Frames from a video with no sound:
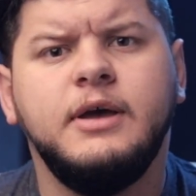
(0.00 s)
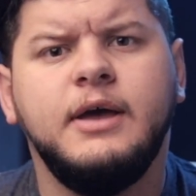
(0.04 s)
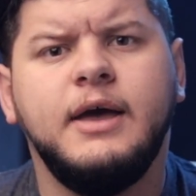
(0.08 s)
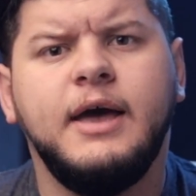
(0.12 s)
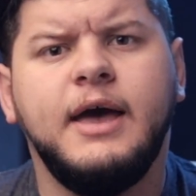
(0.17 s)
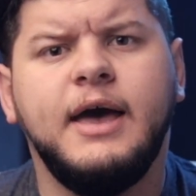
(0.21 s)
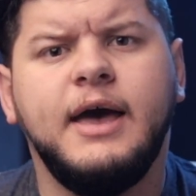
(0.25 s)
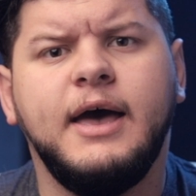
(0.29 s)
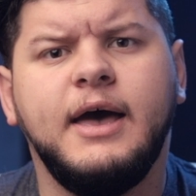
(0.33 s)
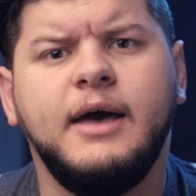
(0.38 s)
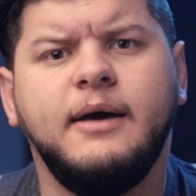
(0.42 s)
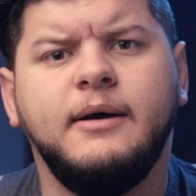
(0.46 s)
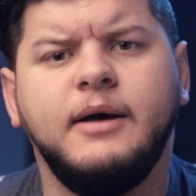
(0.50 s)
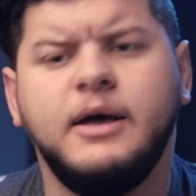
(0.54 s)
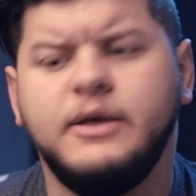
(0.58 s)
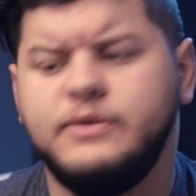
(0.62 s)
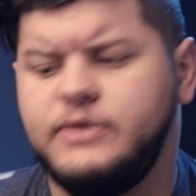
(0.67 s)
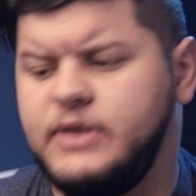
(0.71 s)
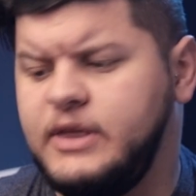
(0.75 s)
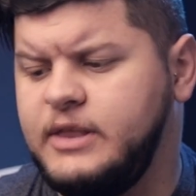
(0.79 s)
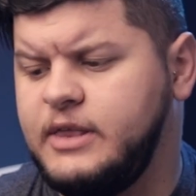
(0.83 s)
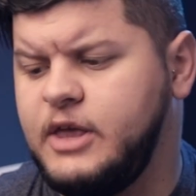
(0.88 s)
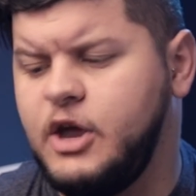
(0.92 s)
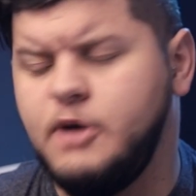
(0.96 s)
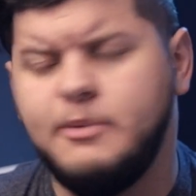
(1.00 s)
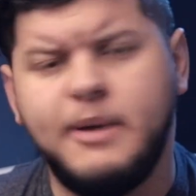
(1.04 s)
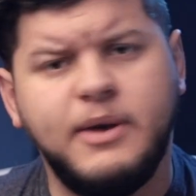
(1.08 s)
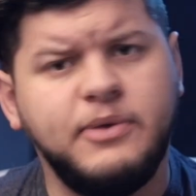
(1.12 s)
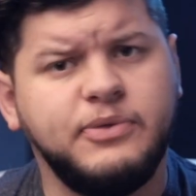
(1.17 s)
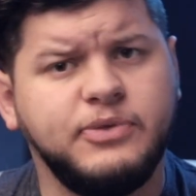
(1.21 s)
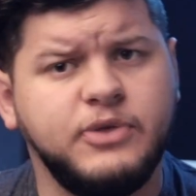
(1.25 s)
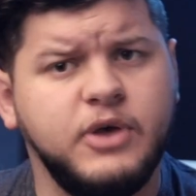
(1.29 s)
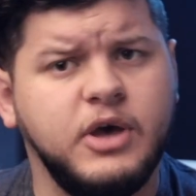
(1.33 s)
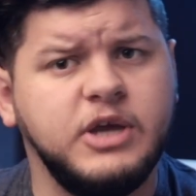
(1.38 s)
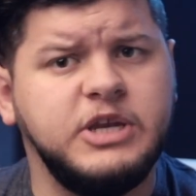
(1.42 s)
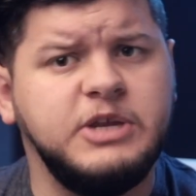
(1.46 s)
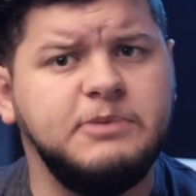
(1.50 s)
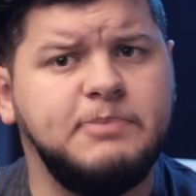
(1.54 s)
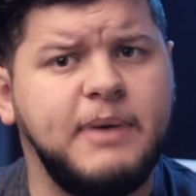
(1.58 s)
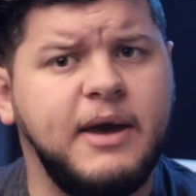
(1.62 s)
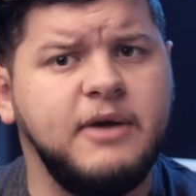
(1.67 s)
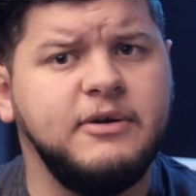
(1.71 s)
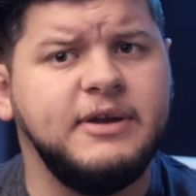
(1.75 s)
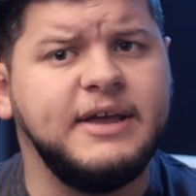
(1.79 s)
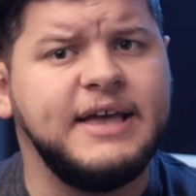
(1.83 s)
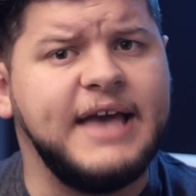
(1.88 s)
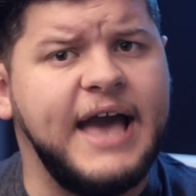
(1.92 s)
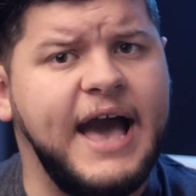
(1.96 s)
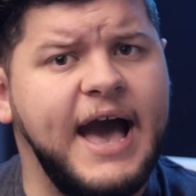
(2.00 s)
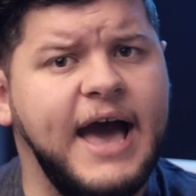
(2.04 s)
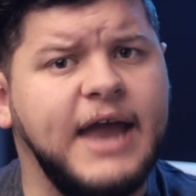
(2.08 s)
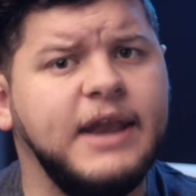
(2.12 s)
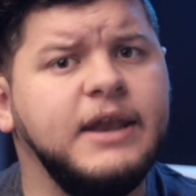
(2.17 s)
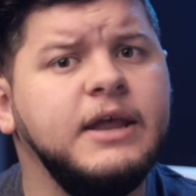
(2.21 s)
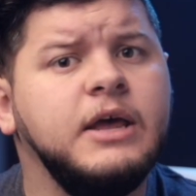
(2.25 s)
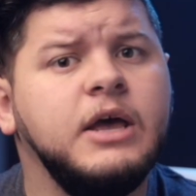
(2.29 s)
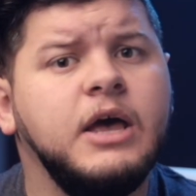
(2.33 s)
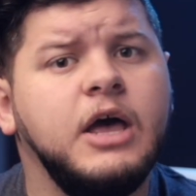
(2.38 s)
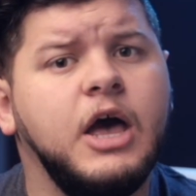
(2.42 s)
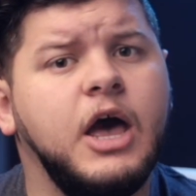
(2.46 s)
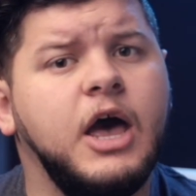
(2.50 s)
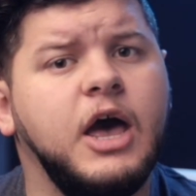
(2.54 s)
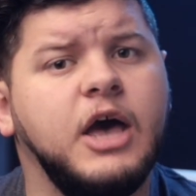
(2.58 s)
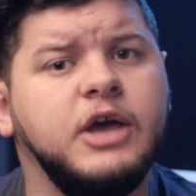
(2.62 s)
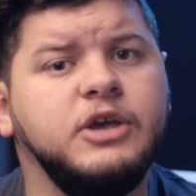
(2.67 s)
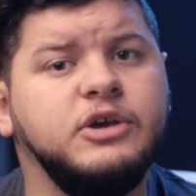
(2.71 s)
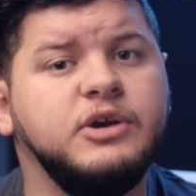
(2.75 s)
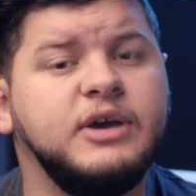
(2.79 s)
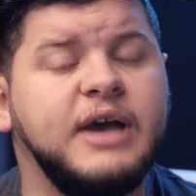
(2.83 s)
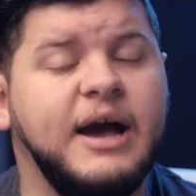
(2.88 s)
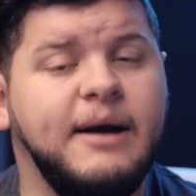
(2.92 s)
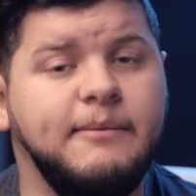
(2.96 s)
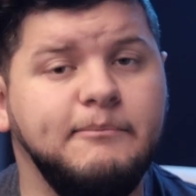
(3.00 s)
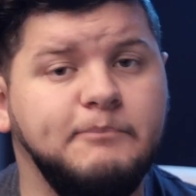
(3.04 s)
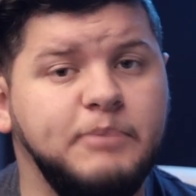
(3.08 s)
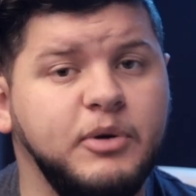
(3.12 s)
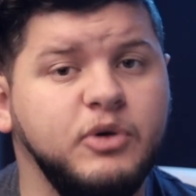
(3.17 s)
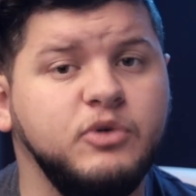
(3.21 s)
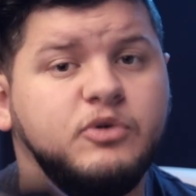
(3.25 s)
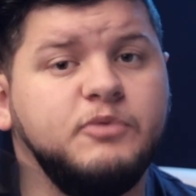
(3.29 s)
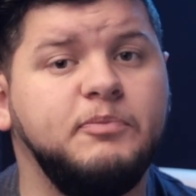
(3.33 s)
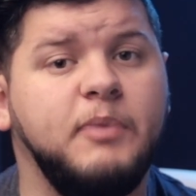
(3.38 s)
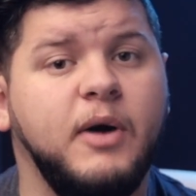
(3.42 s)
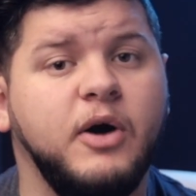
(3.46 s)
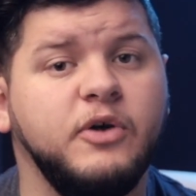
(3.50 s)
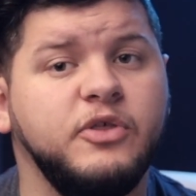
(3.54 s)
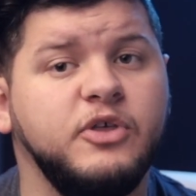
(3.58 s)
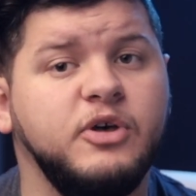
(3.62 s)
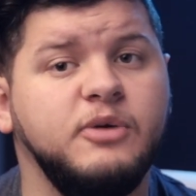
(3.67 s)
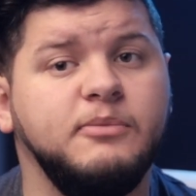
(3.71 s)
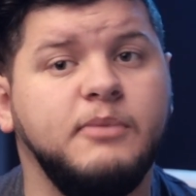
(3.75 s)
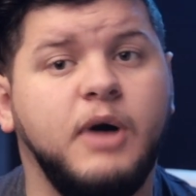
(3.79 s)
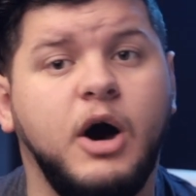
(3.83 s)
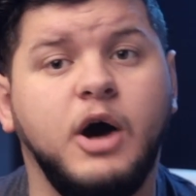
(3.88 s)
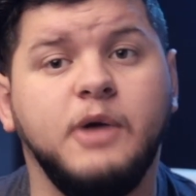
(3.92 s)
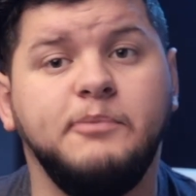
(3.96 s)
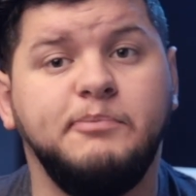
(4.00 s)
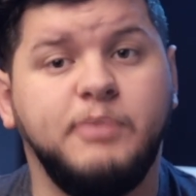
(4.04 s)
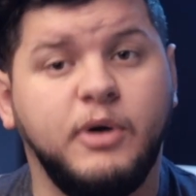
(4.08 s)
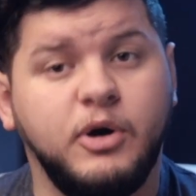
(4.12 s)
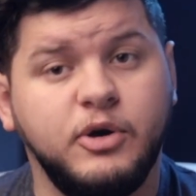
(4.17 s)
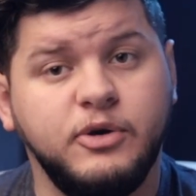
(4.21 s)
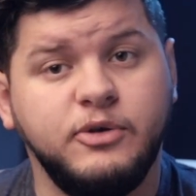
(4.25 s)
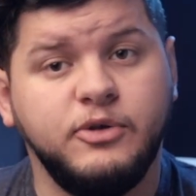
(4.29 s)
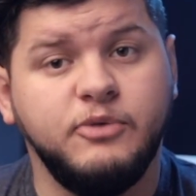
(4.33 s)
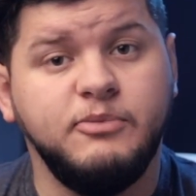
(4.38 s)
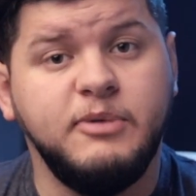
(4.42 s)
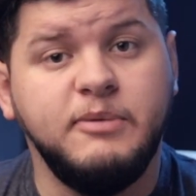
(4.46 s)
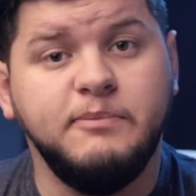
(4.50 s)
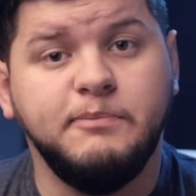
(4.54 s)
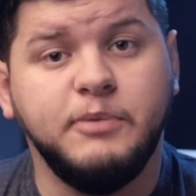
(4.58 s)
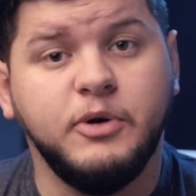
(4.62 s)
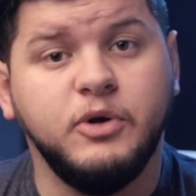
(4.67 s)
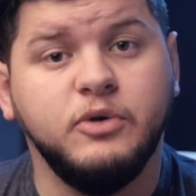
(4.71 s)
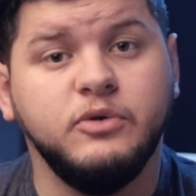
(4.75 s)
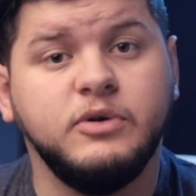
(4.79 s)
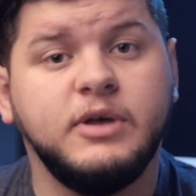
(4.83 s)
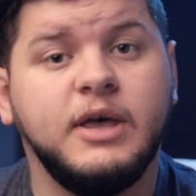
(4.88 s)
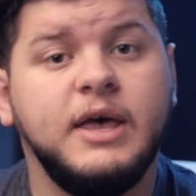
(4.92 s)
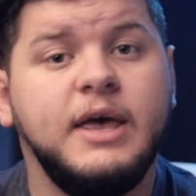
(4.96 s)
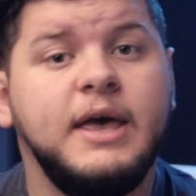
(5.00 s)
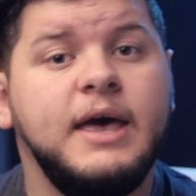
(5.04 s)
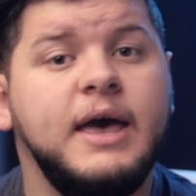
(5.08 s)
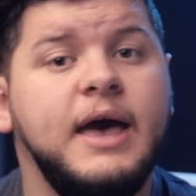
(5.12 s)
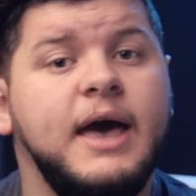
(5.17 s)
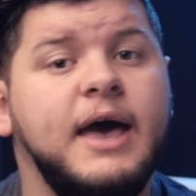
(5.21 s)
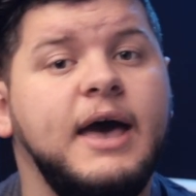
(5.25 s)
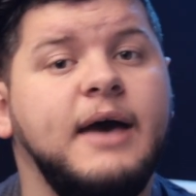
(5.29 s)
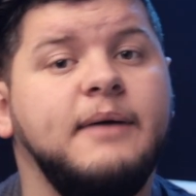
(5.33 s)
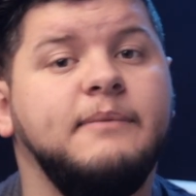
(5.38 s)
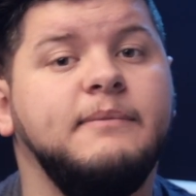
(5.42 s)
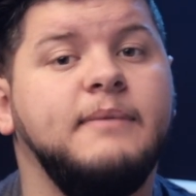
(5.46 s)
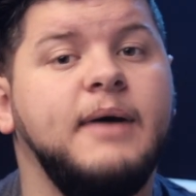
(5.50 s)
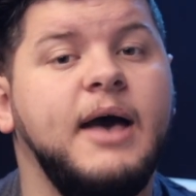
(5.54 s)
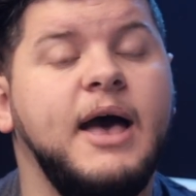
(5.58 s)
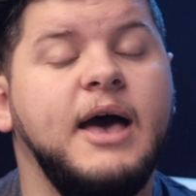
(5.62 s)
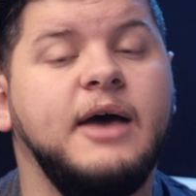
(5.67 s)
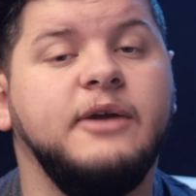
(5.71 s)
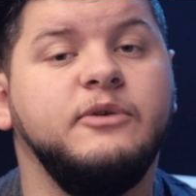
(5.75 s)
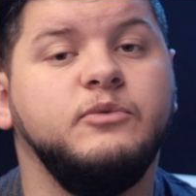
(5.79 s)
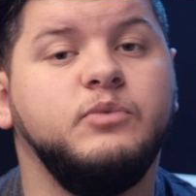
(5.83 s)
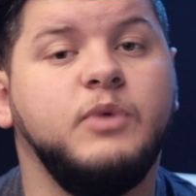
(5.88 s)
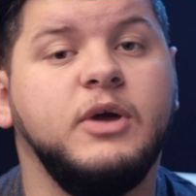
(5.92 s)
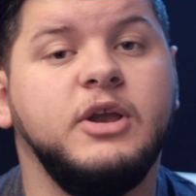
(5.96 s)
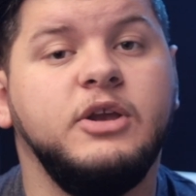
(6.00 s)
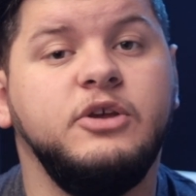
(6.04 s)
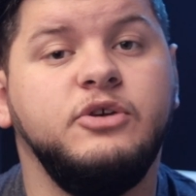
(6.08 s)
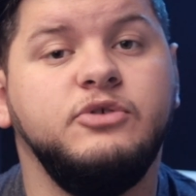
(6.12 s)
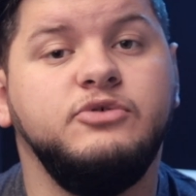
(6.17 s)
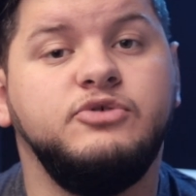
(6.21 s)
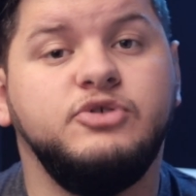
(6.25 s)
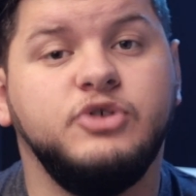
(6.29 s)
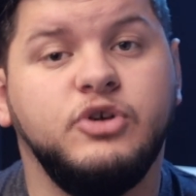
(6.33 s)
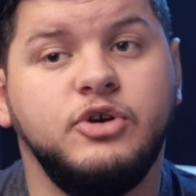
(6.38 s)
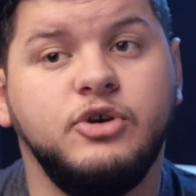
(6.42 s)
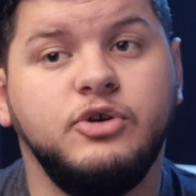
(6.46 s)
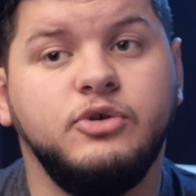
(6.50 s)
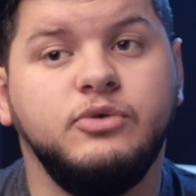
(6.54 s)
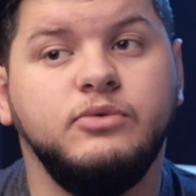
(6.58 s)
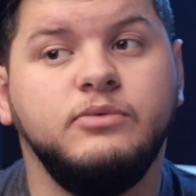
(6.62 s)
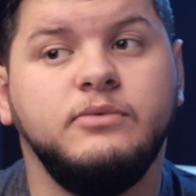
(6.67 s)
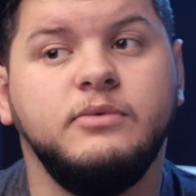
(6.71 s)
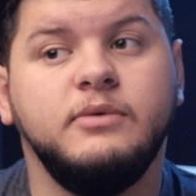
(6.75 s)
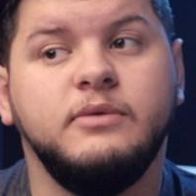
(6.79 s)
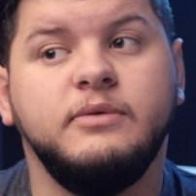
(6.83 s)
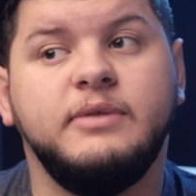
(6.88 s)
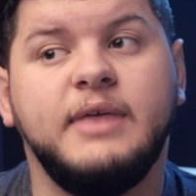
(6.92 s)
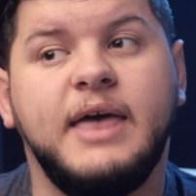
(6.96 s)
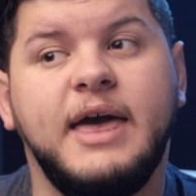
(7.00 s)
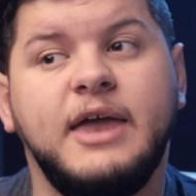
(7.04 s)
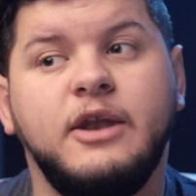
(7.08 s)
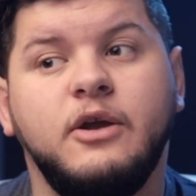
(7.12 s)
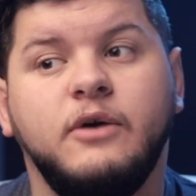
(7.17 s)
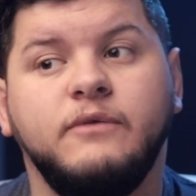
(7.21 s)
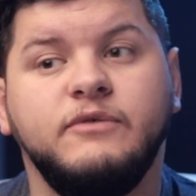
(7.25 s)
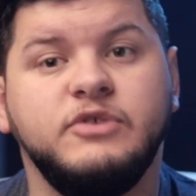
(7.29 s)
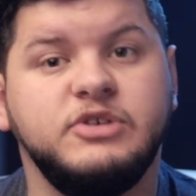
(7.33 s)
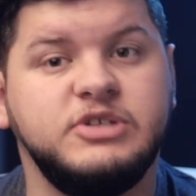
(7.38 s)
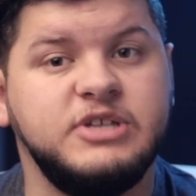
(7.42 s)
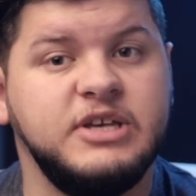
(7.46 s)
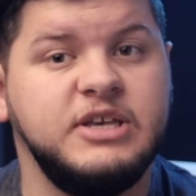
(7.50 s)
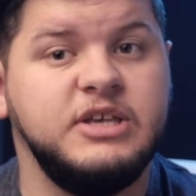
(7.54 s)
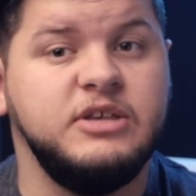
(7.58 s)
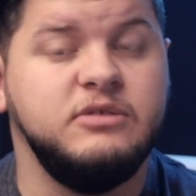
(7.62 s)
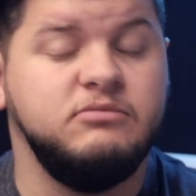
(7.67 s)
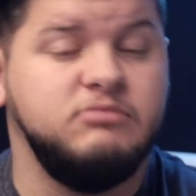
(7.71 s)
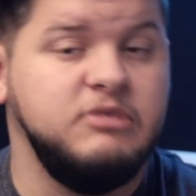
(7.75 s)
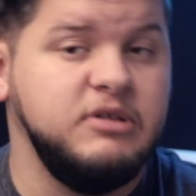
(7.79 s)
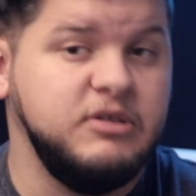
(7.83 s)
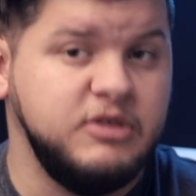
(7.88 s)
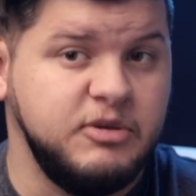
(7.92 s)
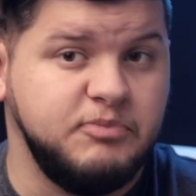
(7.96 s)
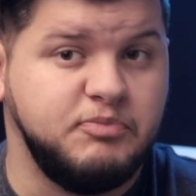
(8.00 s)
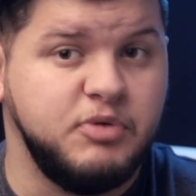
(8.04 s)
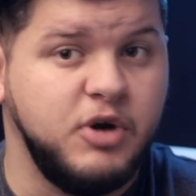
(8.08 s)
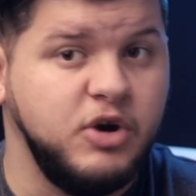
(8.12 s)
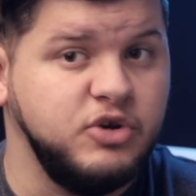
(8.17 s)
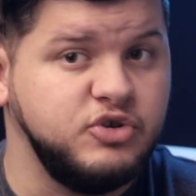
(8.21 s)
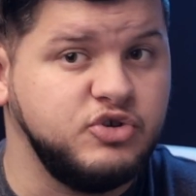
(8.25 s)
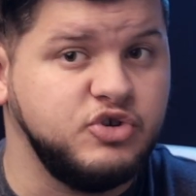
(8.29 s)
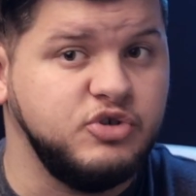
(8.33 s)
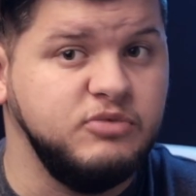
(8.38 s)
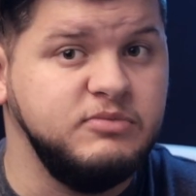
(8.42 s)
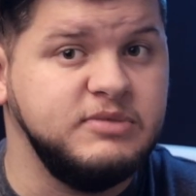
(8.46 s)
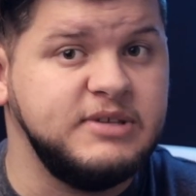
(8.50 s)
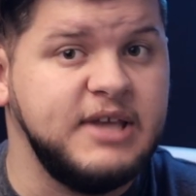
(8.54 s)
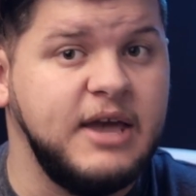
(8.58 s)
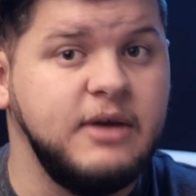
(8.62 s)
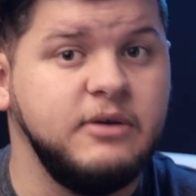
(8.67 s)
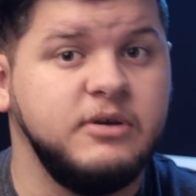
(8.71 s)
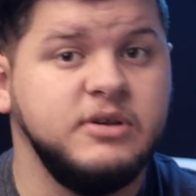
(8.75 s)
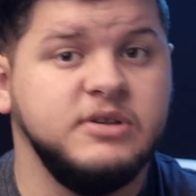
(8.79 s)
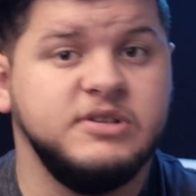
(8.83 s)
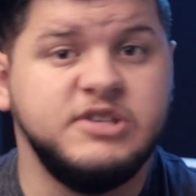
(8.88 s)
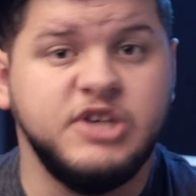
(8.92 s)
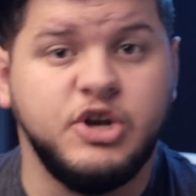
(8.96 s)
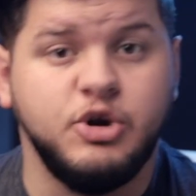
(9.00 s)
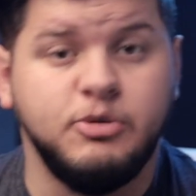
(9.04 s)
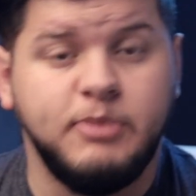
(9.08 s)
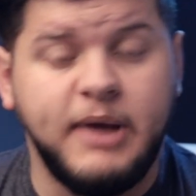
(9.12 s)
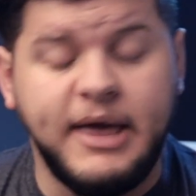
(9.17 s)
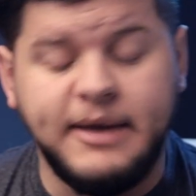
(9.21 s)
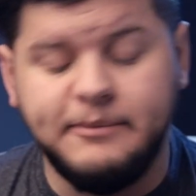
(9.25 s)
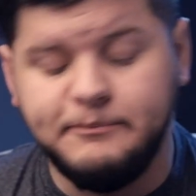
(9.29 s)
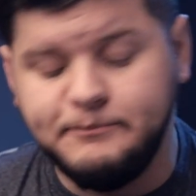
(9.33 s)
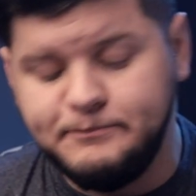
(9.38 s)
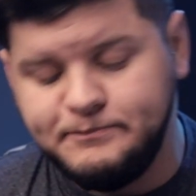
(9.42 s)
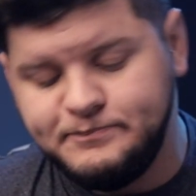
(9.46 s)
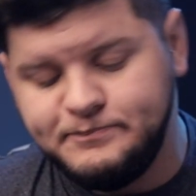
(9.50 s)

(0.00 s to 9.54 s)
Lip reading: I think they're about £30 a can. You can bulk buy them. I buy them in bulk, and when you do, then obviously the price comes down considerably.